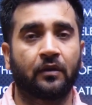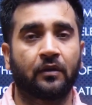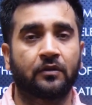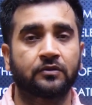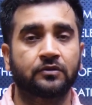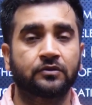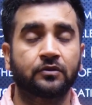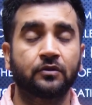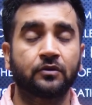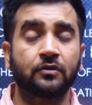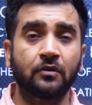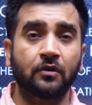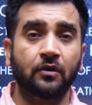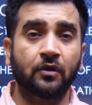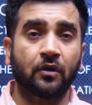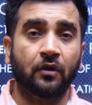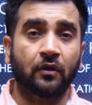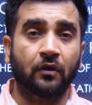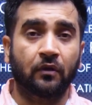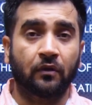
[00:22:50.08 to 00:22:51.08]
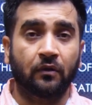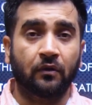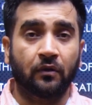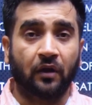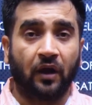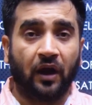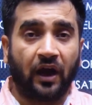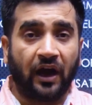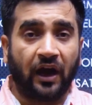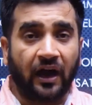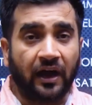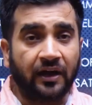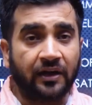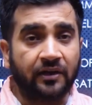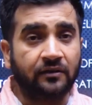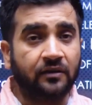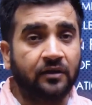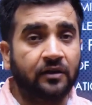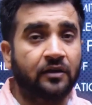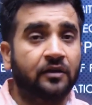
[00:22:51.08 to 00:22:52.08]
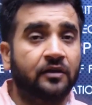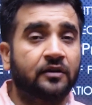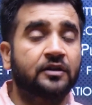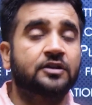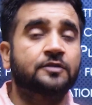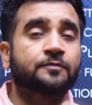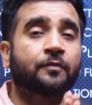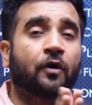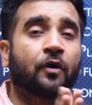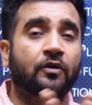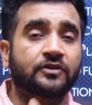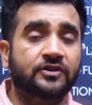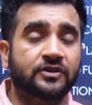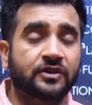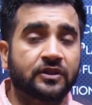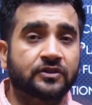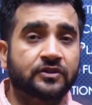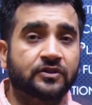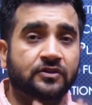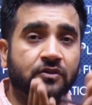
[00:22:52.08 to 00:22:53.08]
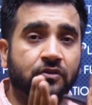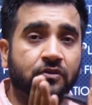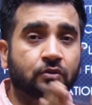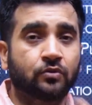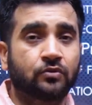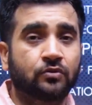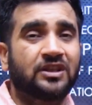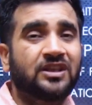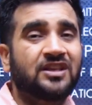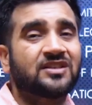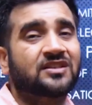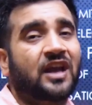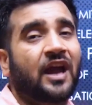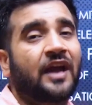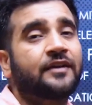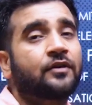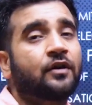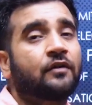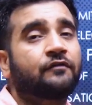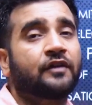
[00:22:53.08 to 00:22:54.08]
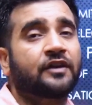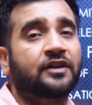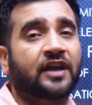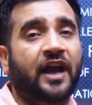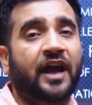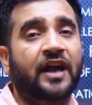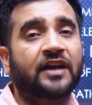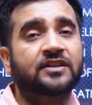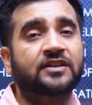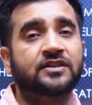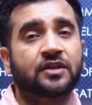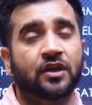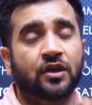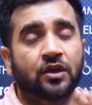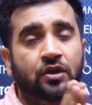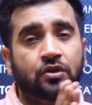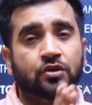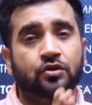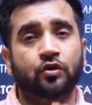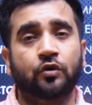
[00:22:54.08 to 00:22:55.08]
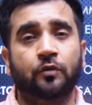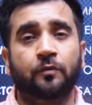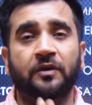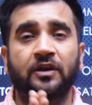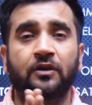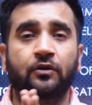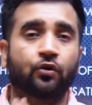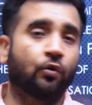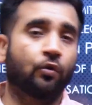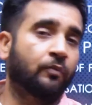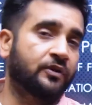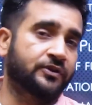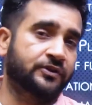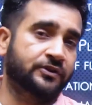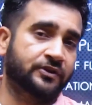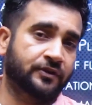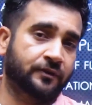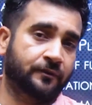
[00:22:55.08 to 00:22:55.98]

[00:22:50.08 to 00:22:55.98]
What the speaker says: So our responses to these kind of attacks should be robust.